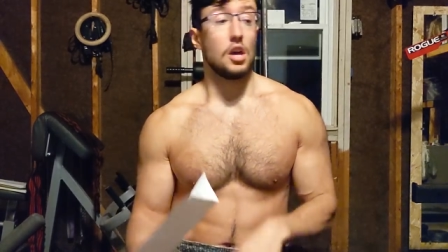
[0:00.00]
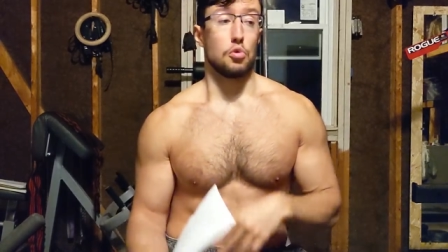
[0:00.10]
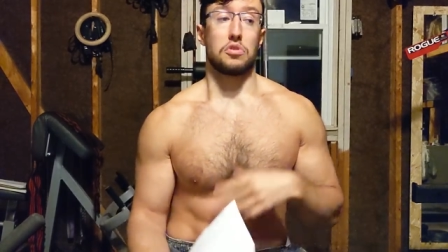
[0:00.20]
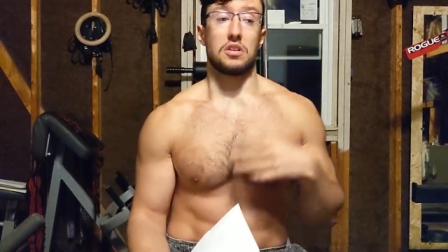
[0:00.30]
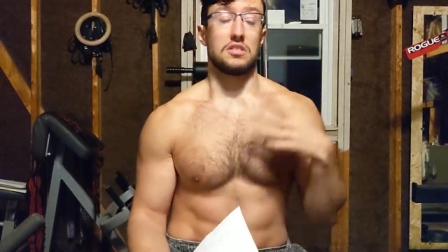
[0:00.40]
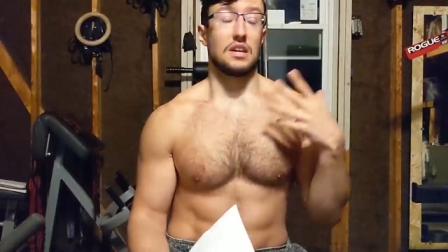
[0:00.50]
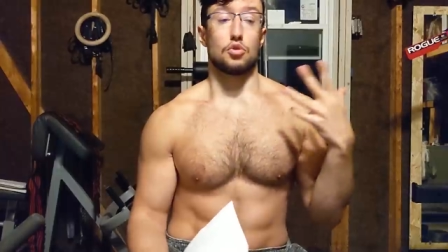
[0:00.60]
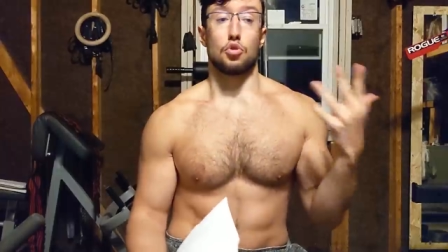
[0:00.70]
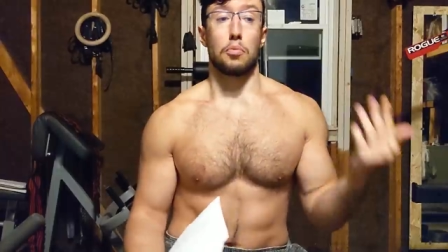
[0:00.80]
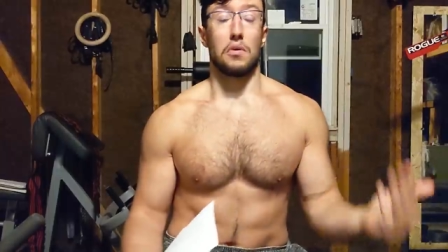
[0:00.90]
You can say
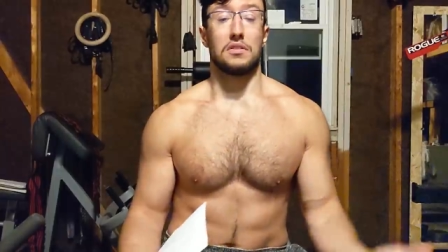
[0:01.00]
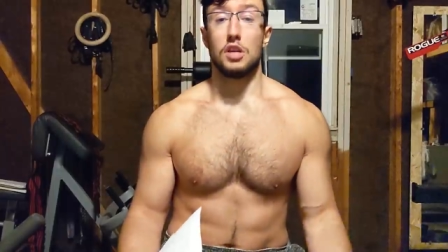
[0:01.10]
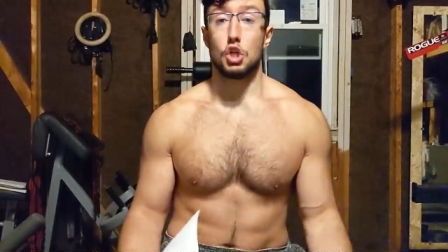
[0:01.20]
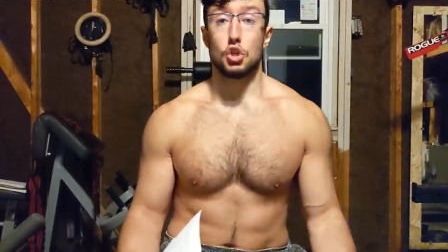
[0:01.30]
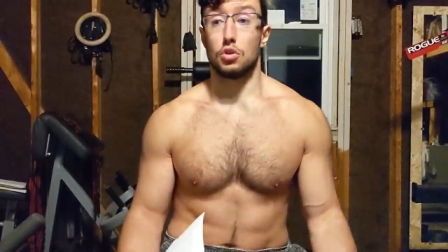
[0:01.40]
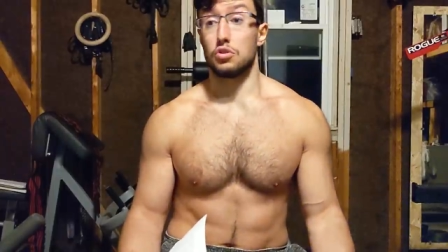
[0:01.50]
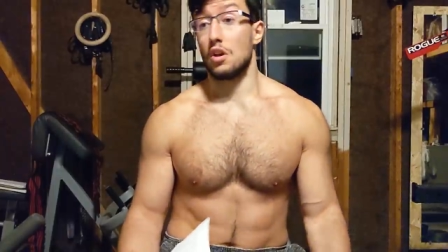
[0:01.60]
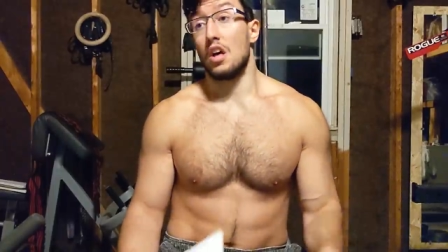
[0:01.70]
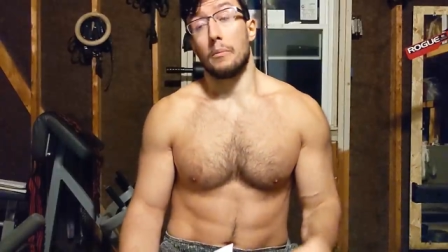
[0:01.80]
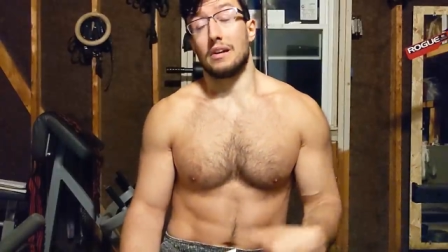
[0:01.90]
it's the politicians,
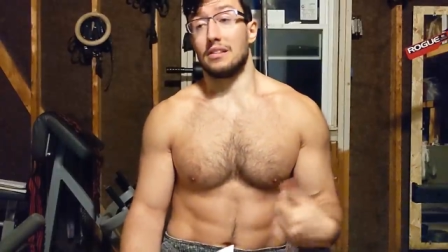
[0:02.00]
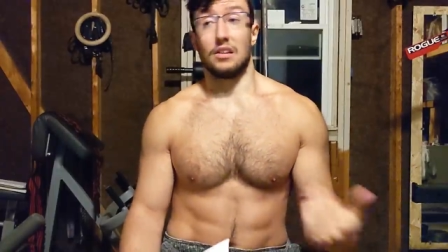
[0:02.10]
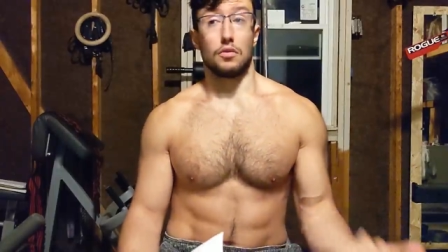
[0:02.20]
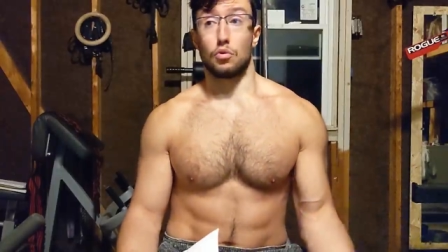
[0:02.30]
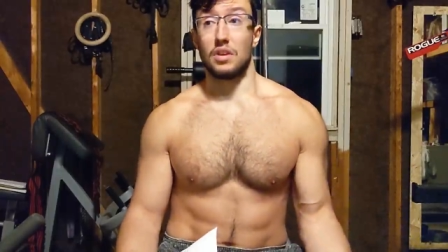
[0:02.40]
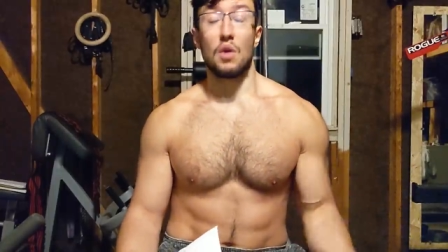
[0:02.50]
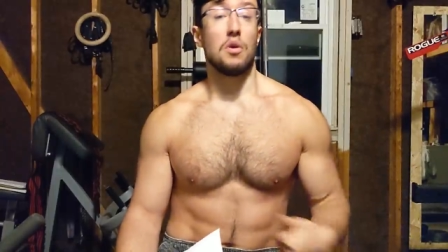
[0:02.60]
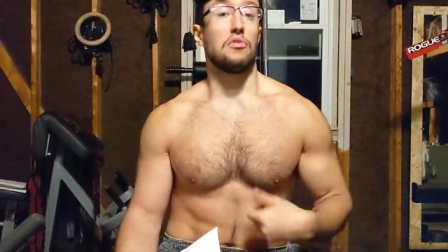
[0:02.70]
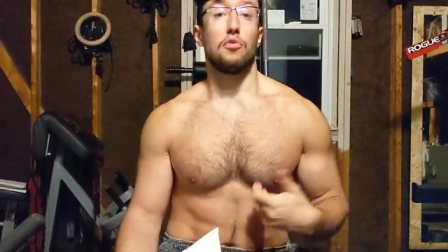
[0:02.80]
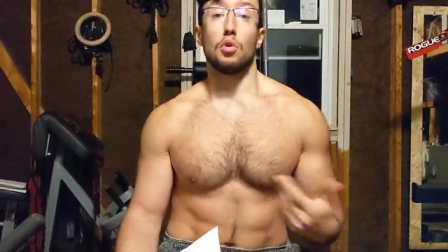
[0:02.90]
but at the end of the day,
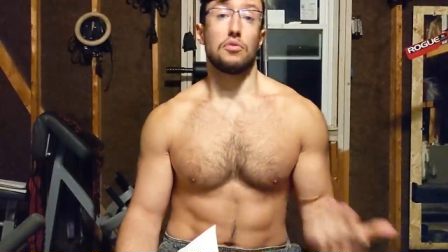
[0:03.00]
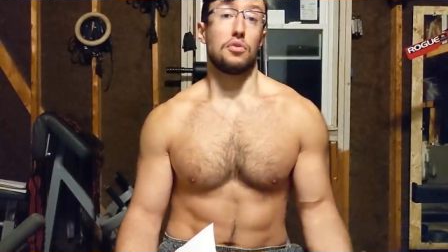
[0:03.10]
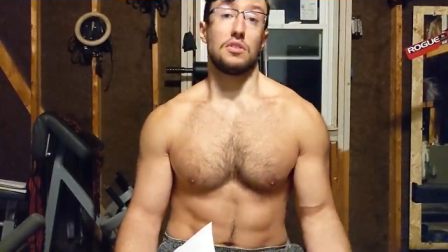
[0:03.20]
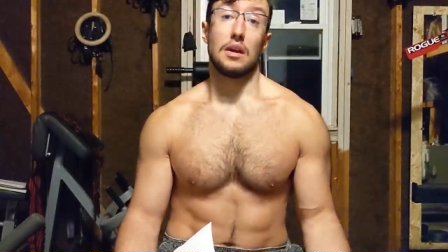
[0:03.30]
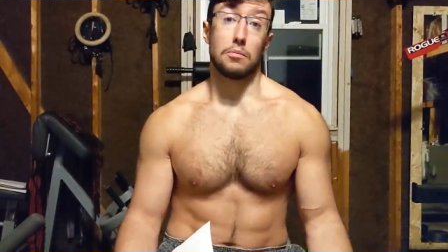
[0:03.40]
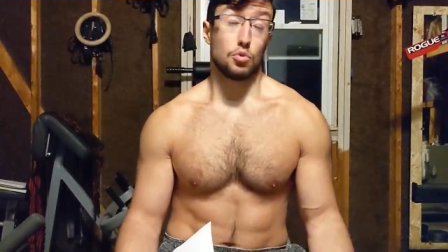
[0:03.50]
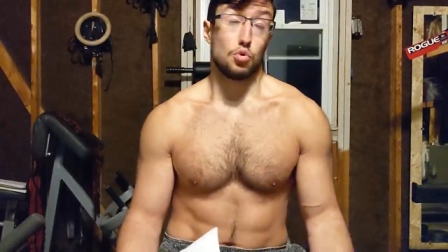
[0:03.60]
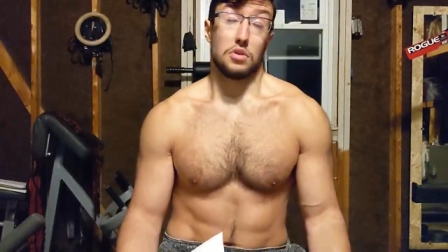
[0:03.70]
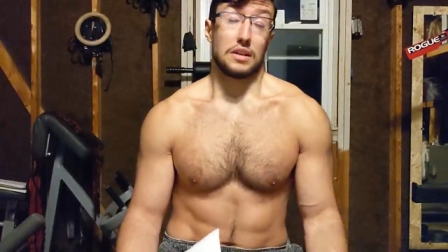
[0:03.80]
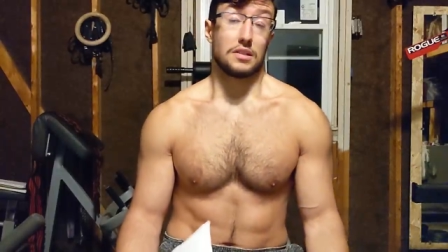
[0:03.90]
we vote for them
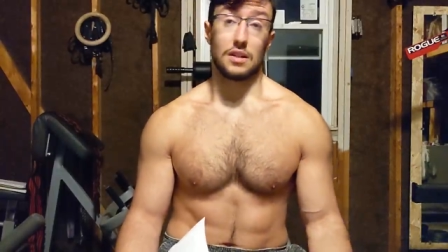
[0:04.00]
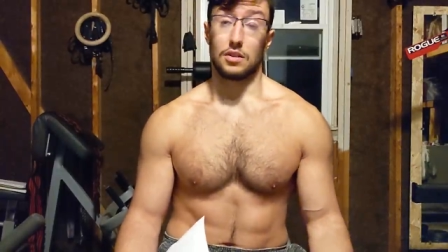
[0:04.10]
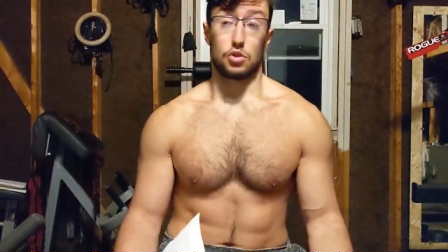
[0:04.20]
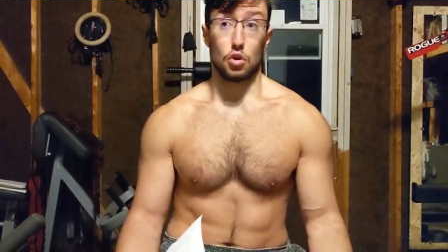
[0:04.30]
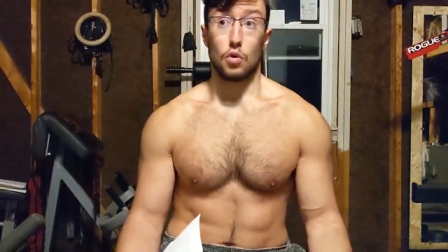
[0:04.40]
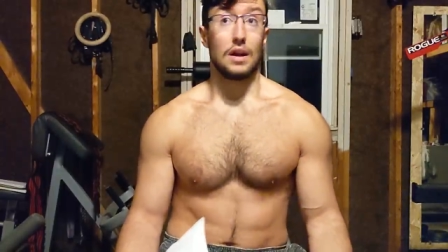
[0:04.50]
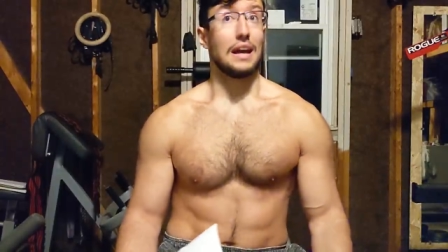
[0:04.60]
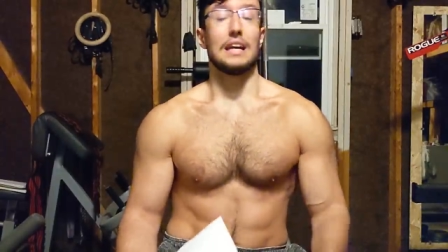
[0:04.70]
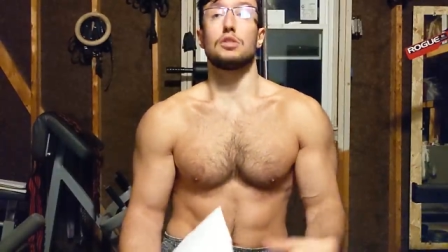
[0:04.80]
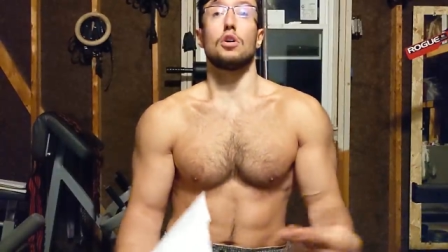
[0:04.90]
to an extent. So
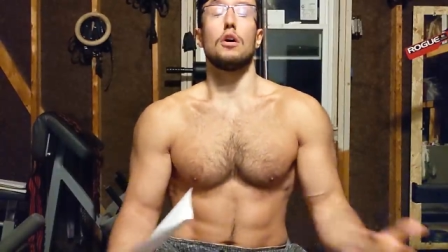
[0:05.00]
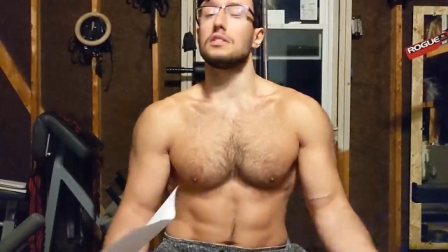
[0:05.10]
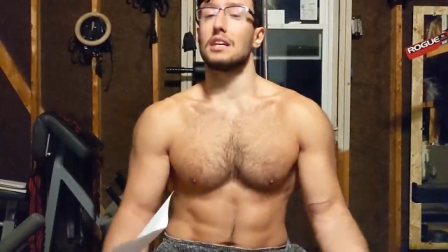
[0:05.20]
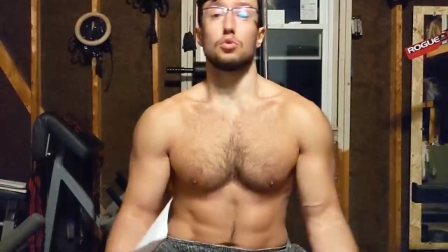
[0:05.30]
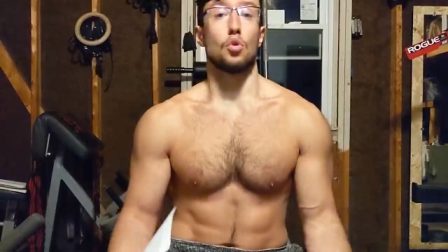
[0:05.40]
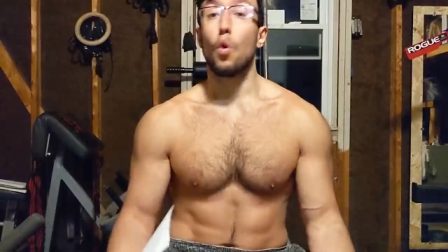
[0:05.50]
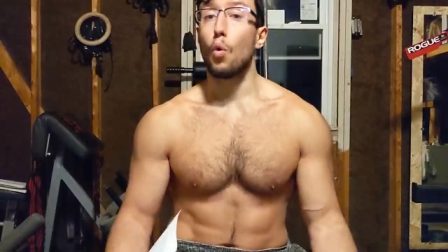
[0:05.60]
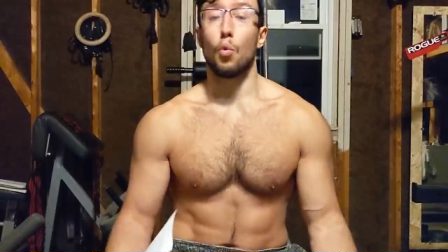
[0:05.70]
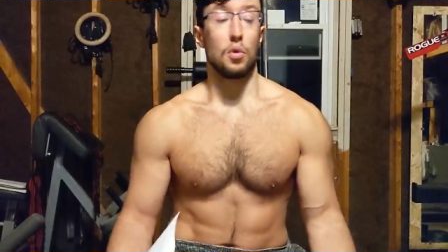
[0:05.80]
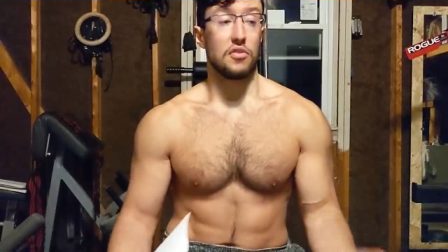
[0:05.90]
it's us as a
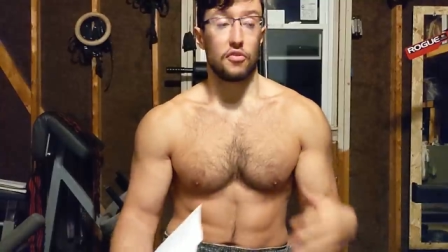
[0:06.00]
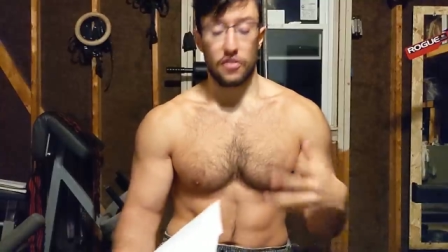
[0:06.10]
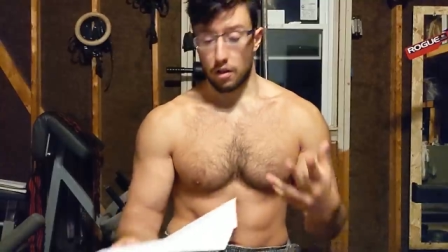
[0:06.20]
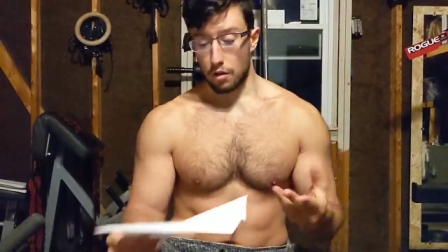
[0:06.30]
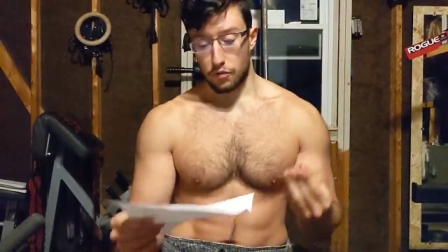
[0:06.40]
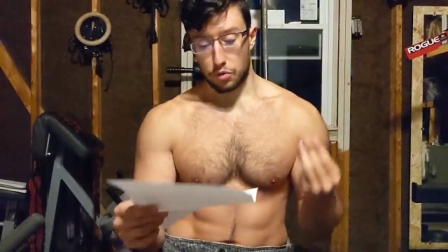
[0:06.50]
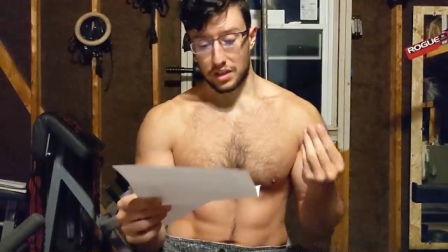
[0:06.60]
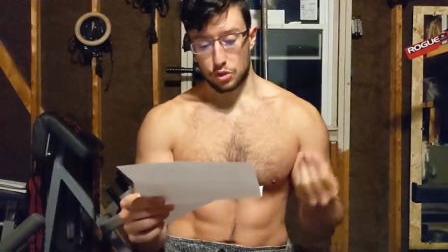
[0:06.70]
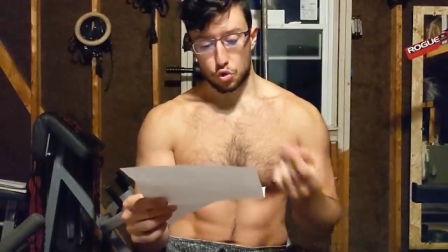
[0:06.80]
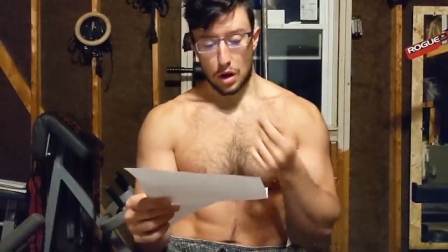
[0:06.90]
whole. We fell for
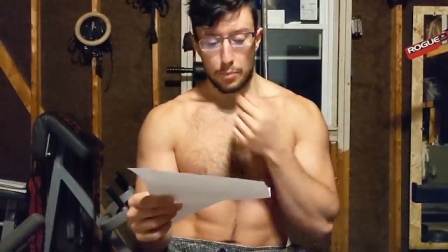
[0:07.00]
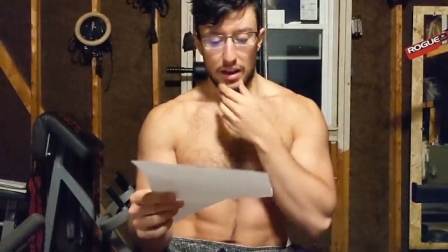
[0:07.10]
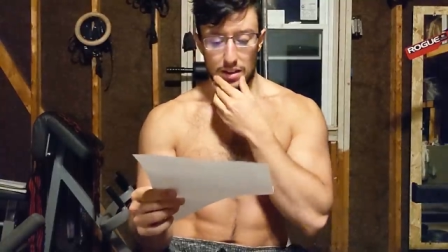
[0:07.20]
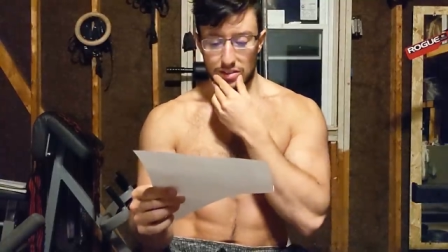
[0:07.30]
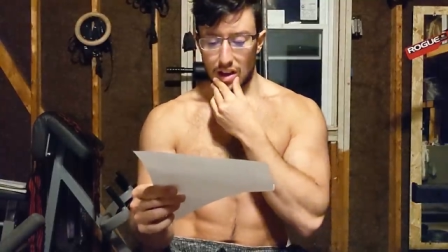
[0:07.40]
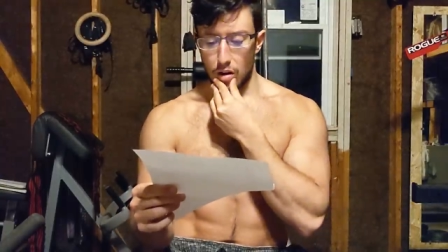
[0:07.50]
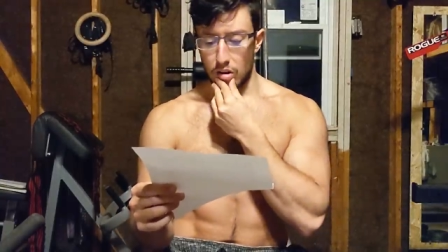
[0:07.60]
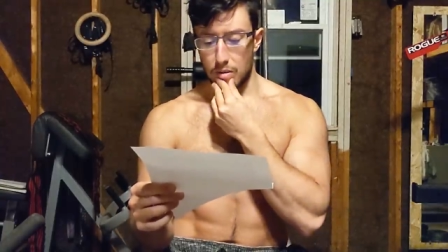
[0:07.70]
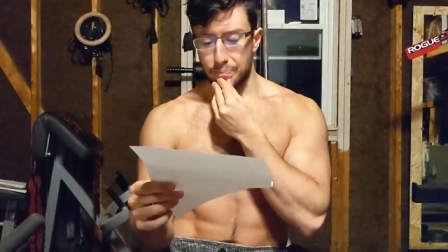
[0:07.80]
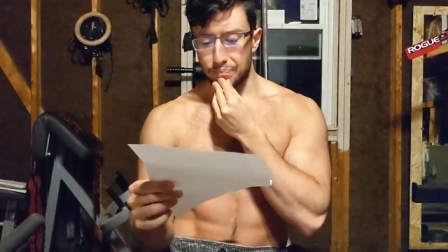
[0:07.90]
that trap
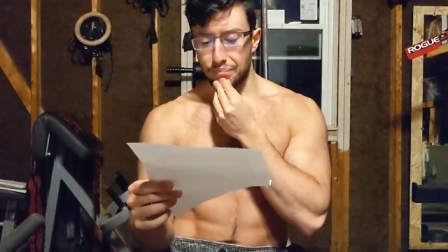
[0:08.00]
entirely.